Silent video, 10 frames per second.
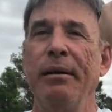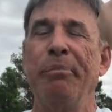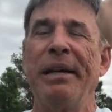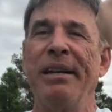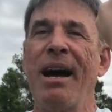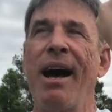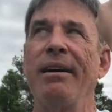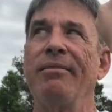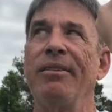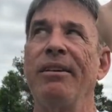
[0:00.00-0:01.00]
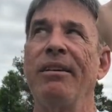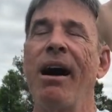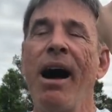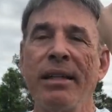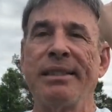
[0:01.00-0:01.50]
but not
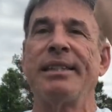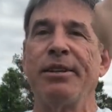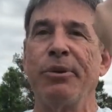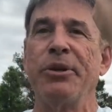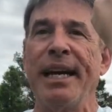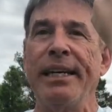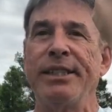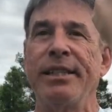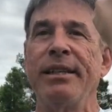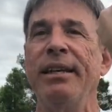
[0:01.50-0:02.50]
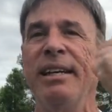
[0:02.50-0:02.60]
constant rotation.